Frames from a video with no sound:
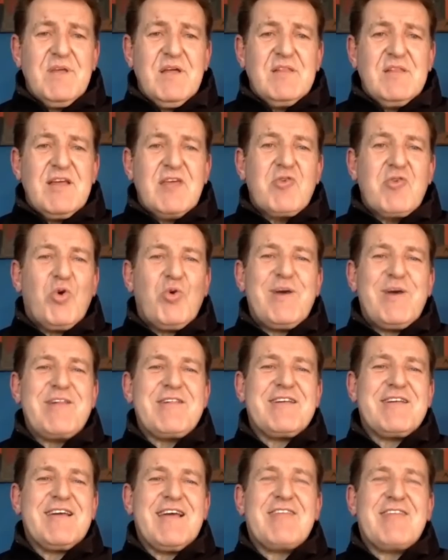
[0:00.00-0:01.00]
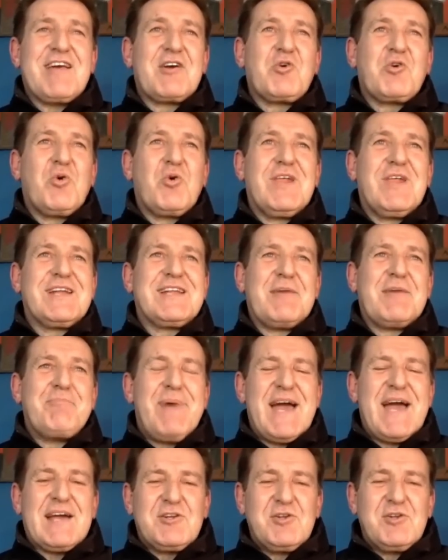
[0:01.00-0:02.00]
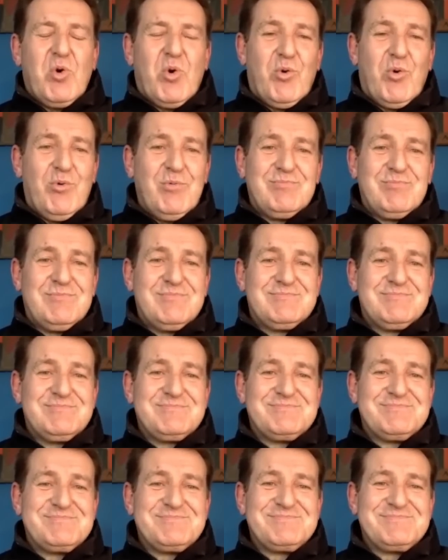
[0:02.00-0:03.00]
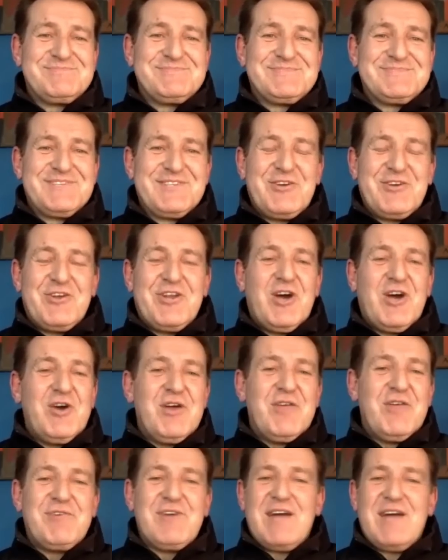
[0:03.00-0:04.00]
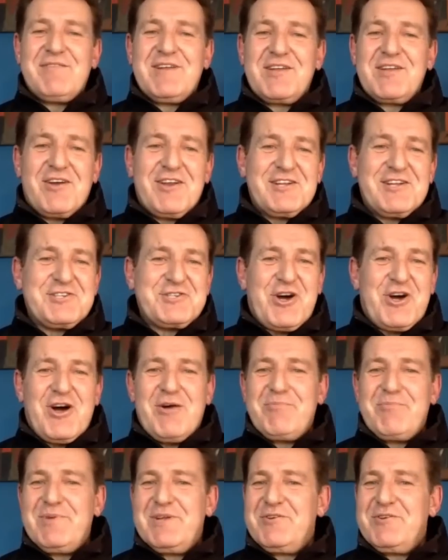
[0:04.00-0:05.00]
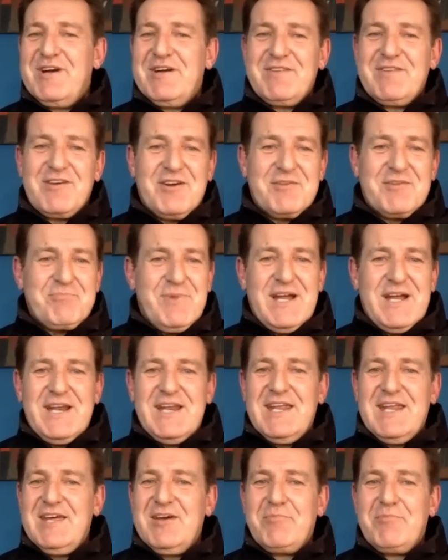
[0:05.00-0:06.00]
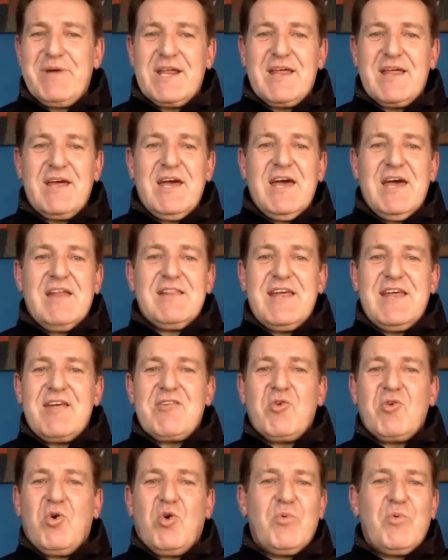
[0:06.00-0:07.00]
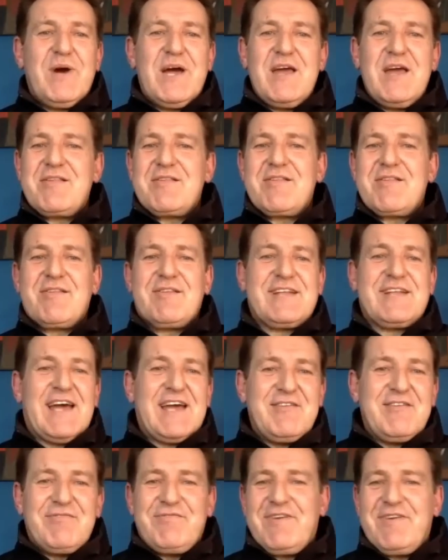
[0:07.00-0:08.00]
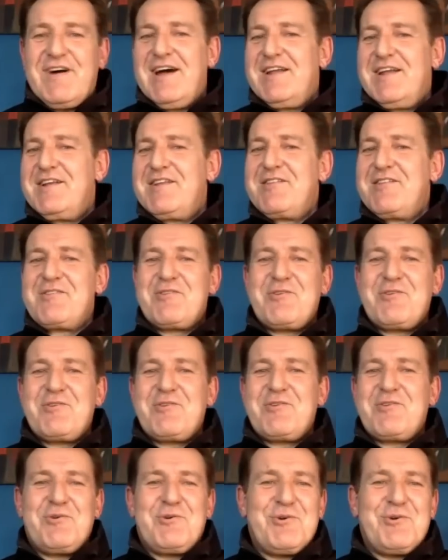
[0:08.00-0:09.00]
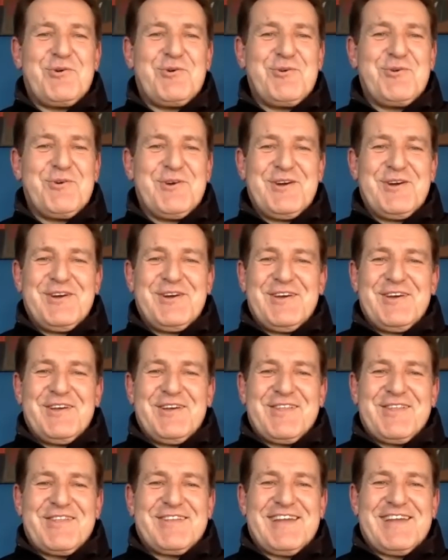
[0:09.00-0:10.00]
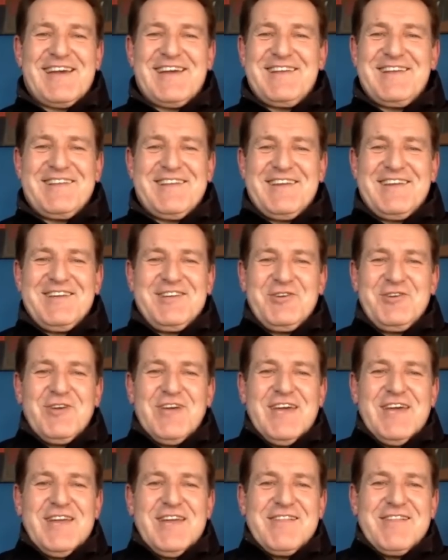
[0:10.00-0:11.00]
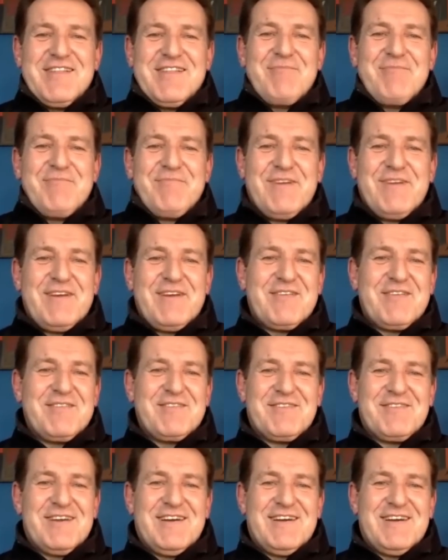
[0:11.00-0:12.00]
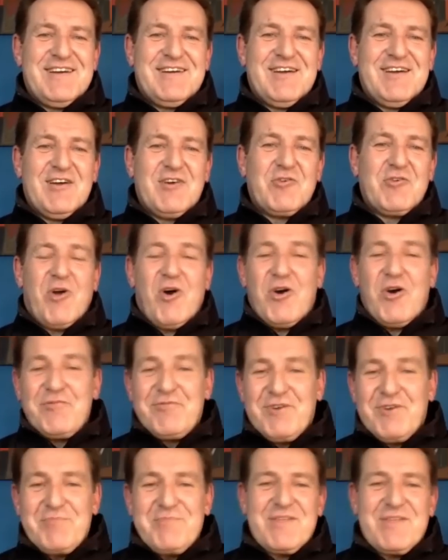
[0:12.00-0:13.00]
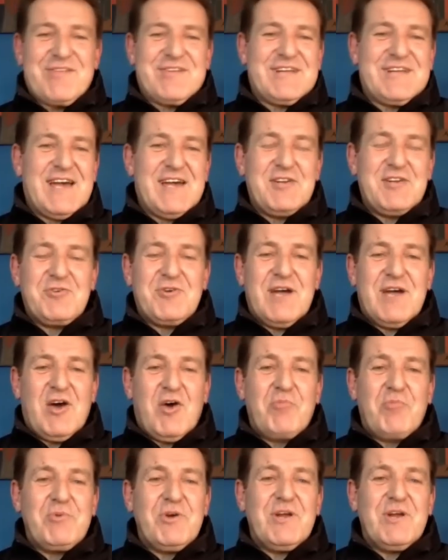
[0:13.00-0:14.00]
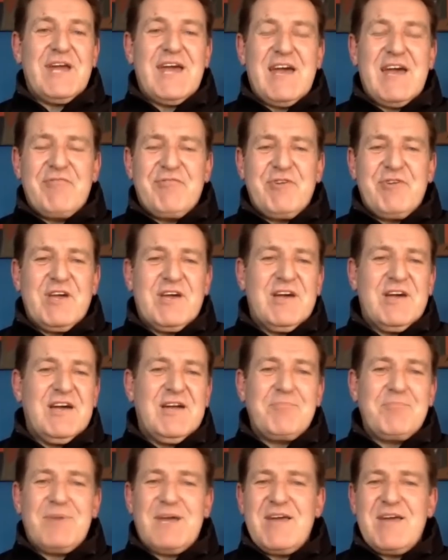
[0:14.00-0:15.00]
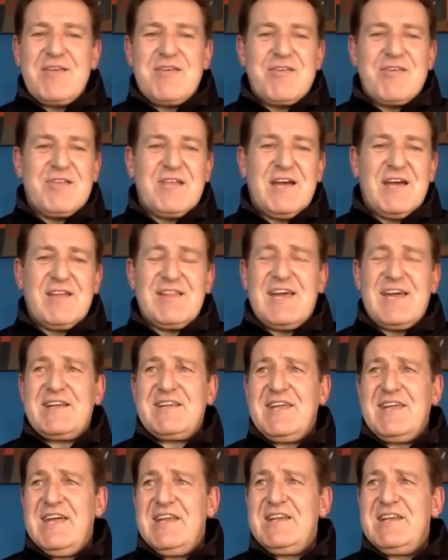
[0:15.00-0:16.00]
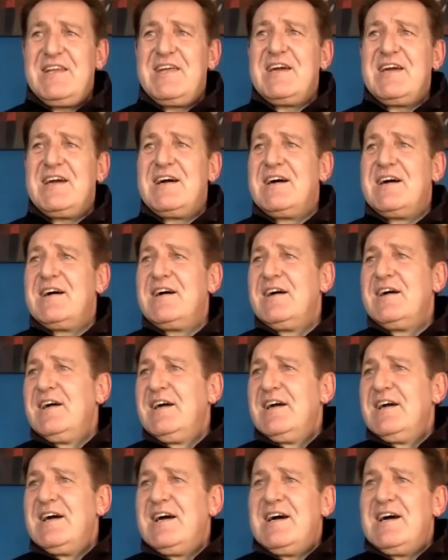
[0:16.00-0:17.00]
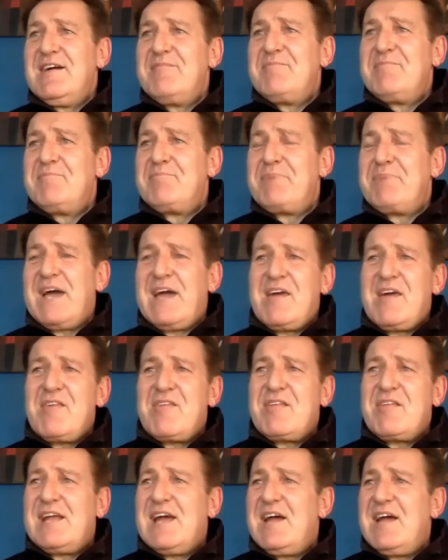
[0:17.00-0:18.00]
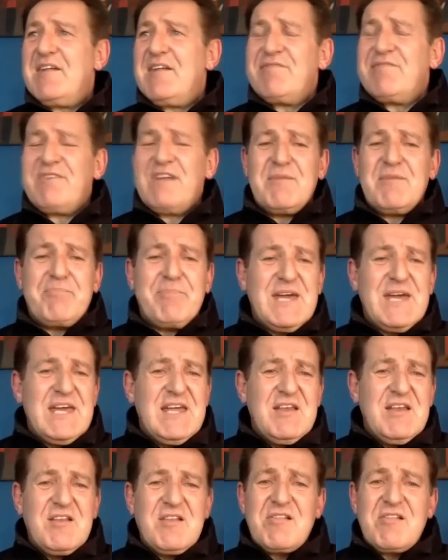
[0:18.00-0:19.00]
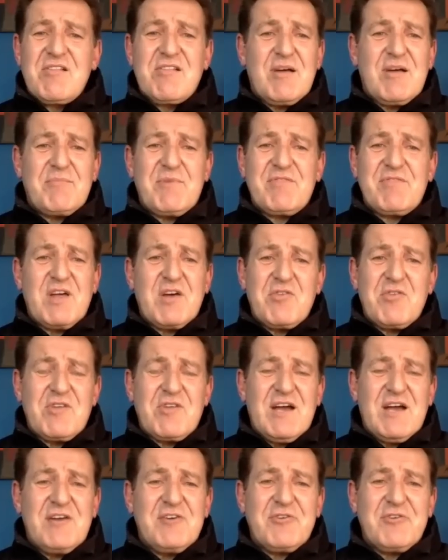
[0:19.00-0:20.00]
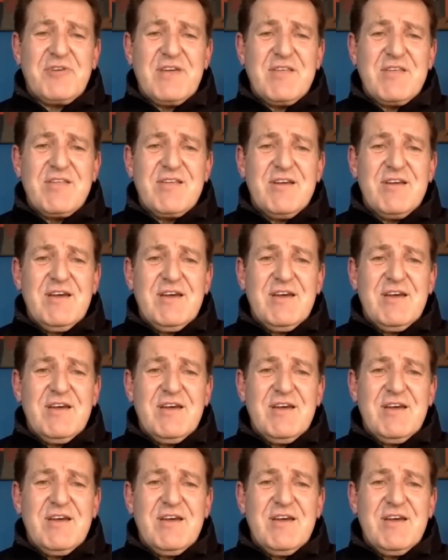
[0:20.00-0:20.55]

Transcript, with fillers: there's always, as I call it, a back door. You know, if you haven't got a job and you haven't got money, or there's always state funds or, or state, you get something, uh, a grant from the state to help you. in Africa and places like that, India, um, Pakistan, Philippines, some of those countries,